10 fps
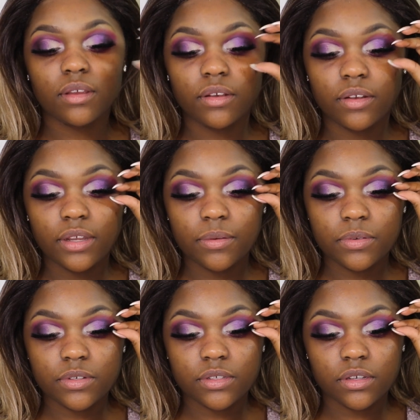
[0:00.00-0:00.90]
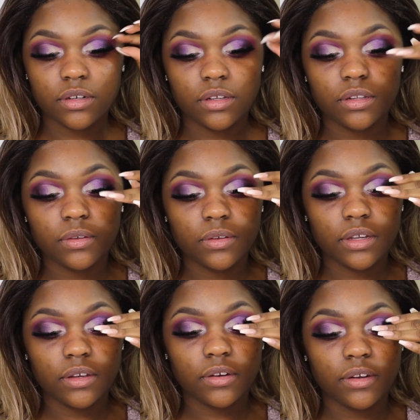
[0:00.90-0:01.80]
Alright, we're just gonna glue
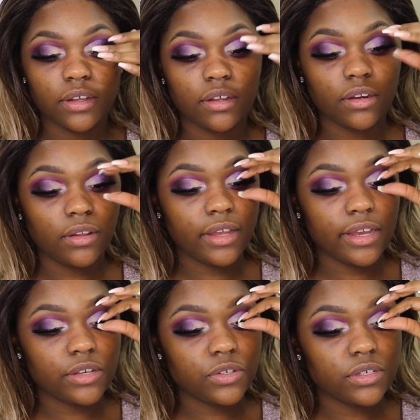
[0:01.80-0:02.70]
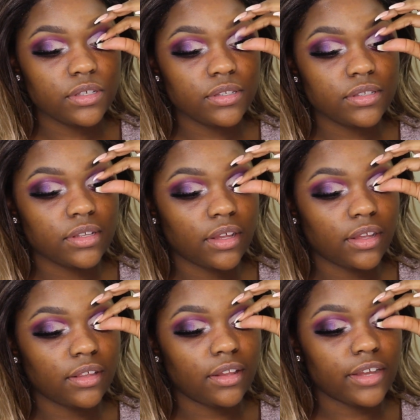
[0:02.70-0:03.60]
down our lashes.
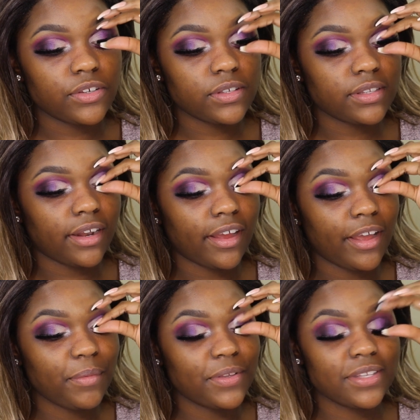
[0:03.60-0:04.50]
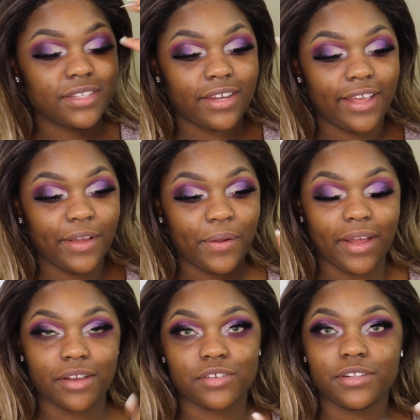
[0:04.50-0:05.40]
Lashes that I'm using today are
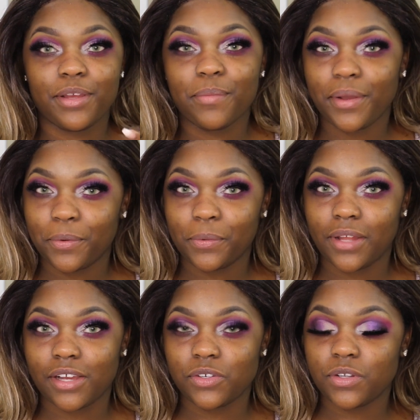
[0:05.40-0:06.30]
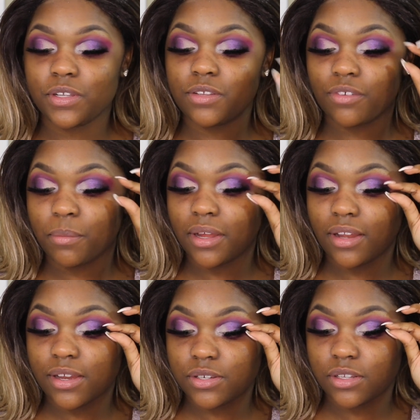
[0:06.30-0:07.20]
actually my own lashes from my
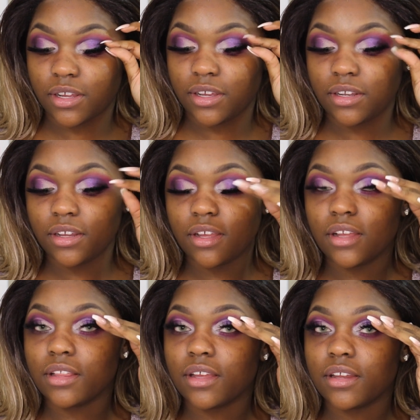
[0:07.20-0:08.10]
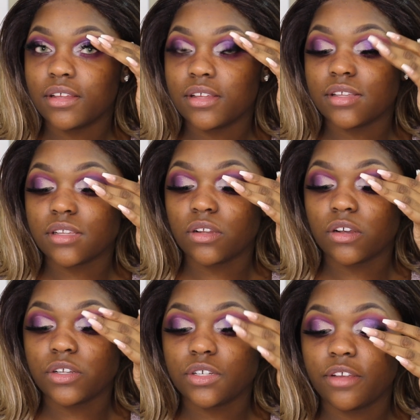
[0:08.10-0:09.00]
lash line that is
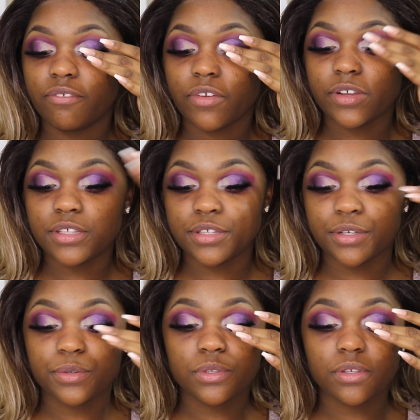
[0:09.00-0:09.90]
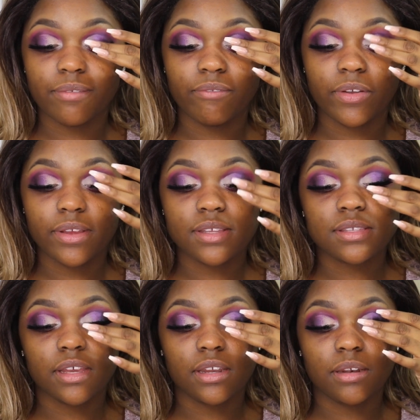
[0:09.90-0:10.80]
launching very soon, so I'm very
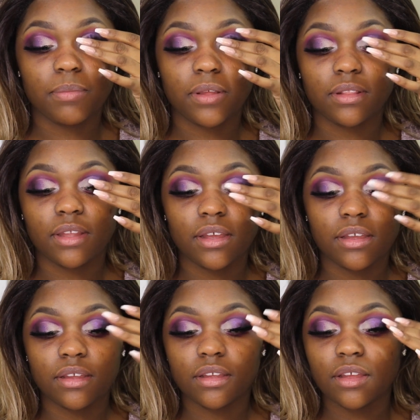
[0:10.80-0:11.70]
excited about that.